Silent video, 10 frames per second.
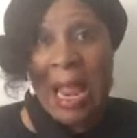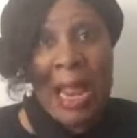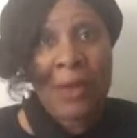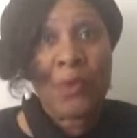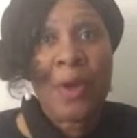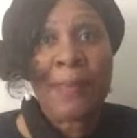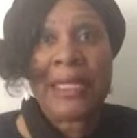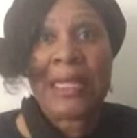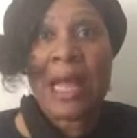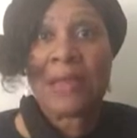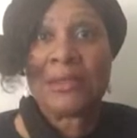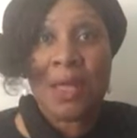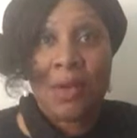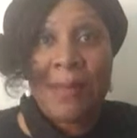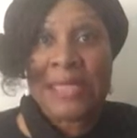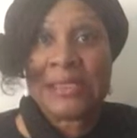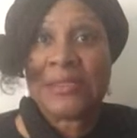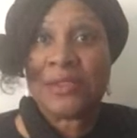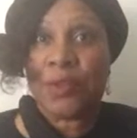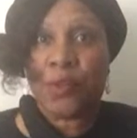I grew up in that household. My
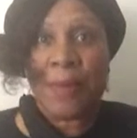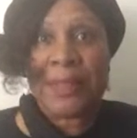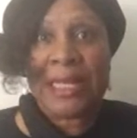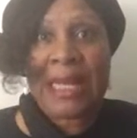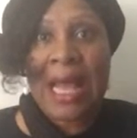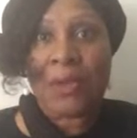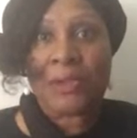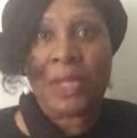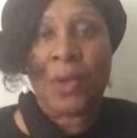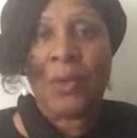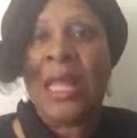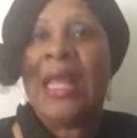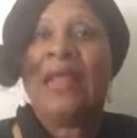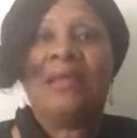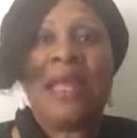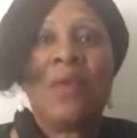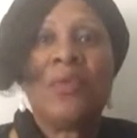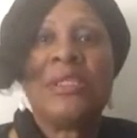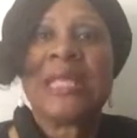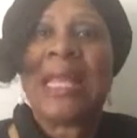sister grew up in that household. There
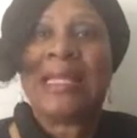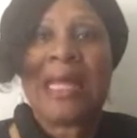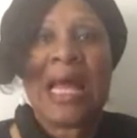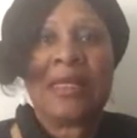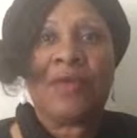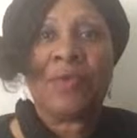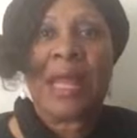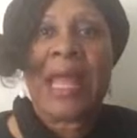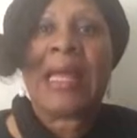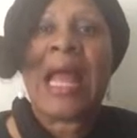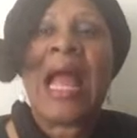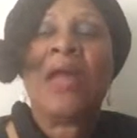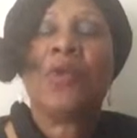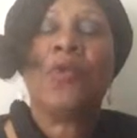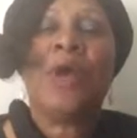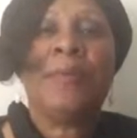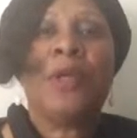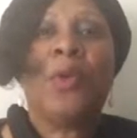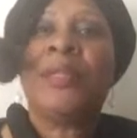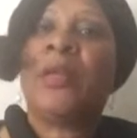was a lot of lack. I grew up
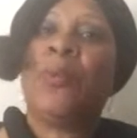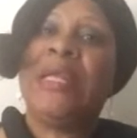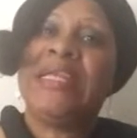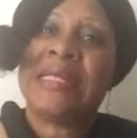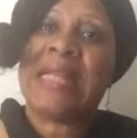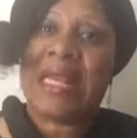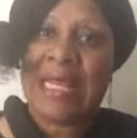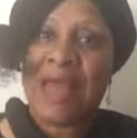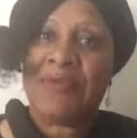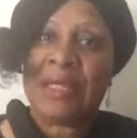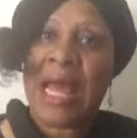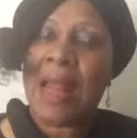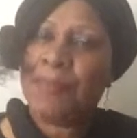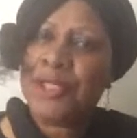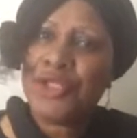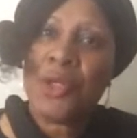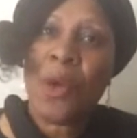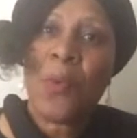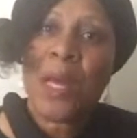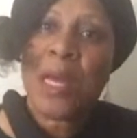knowing that we did not have a lot. But you
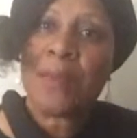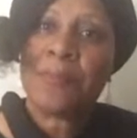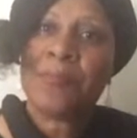know what?